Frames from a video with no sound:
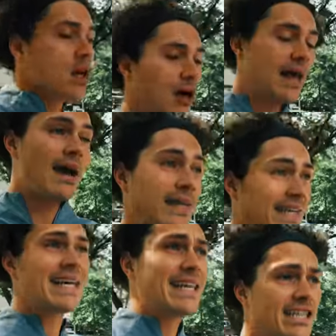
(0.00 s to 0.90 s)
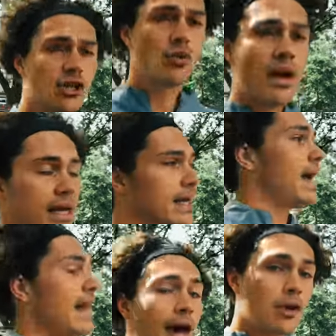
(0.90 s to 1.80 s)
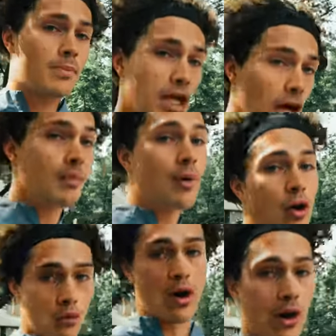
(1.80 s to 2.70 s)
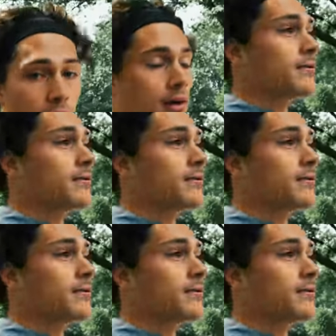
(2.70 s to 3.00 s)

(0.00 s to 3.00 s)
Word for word: on how to get into running and how to become a runner.